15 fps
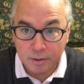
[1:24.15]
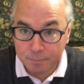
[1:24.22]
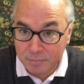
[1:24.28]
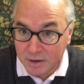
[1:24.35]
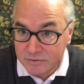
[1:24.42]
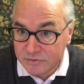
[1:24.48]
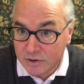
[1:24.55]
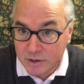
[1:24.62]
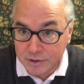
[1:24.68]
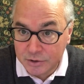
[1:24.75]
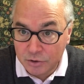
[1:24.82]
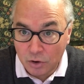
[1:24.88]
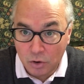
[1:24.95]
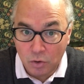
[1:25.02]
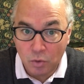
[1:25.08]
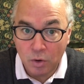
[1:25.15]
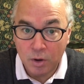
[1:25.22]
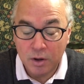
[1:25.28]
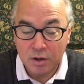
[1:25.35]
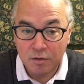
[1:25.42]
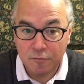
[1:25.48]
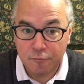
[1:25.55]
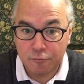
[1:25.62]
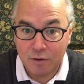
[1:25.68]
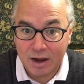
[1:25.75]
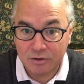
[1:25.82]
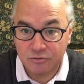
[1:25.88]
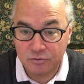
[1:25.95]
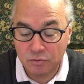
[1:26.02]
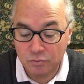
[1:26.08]
basically no
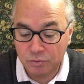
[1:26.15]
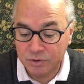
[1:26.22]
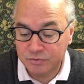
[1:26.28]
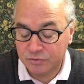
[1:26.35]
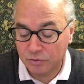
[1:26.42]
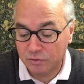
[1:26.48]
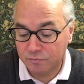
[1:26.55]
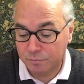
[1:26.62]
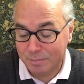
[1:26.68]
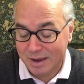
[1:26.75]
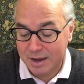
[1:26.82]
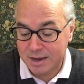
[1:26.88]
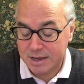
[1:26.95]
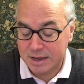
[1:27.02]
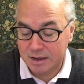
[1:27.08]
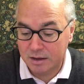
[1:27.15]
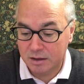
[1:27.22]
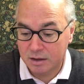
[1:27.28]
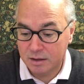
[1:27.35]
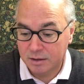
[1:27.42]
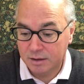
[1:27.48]
fractional reserve banking.